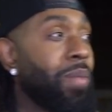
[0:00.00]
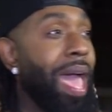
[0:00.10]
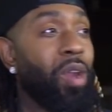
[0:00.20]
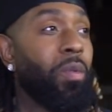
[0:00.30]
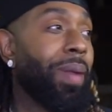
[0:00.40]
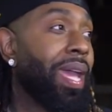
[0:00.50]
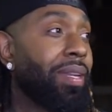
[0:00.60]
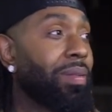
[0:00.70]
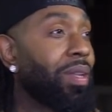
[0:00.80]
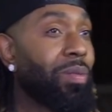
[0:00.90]
I don't
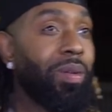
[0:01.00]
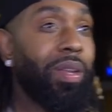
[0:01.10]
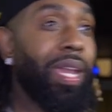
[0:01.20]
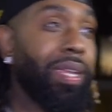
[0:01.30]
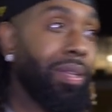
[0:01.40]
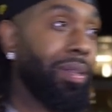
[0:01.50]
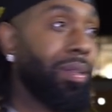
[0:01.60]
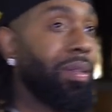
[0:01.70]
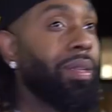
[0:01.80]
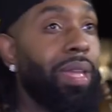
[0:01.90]
mind it, though, bro. Like,
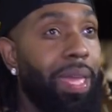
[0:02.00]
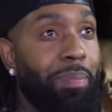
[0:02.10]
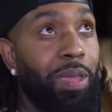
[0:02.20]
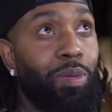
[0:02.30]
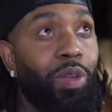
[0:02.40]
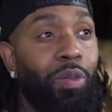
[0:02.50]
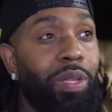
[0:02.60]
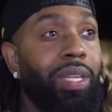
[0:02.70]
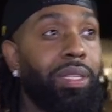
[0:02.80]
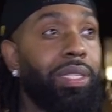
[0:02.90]
people don't
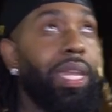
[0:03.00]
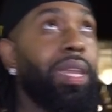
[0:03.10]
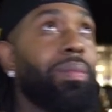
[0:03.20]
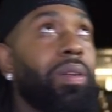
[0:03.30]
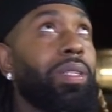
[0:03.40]
really understand, bro.